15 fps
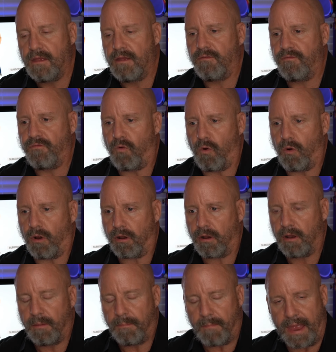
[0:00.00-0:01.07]
for
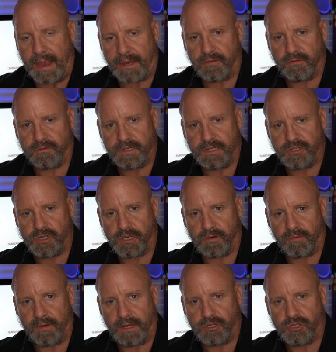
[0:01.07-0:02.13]
macular
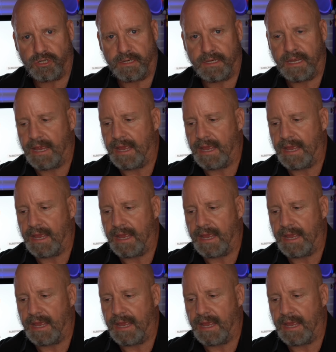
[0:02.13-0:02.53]
degeneration.